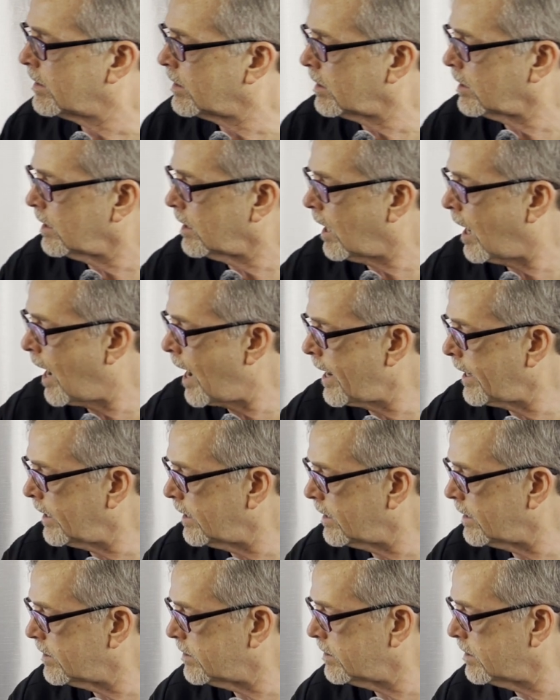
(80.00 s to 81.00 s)

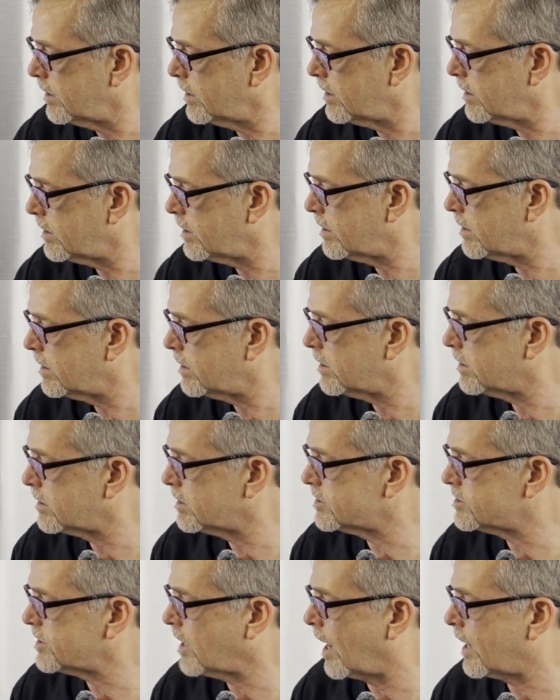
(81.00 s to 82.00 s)
Lining
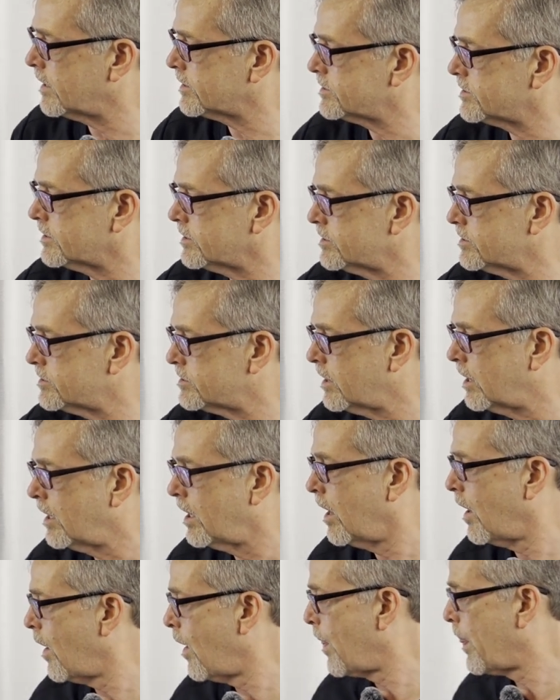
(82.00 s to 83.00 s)
the sinuses
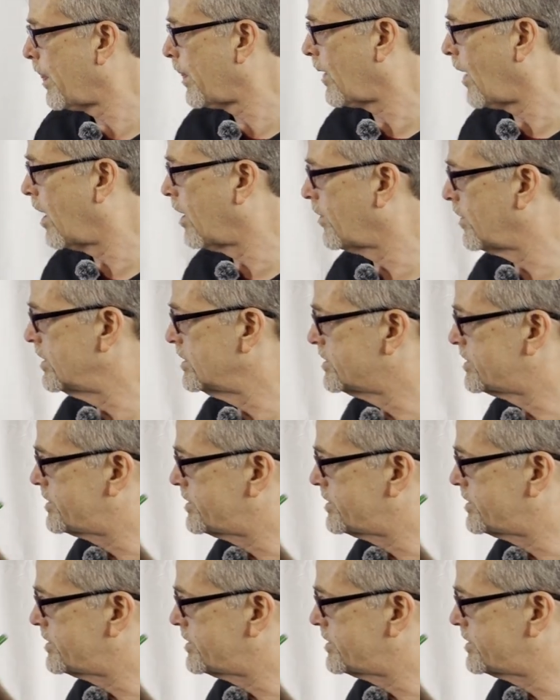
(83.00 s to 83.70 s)
are these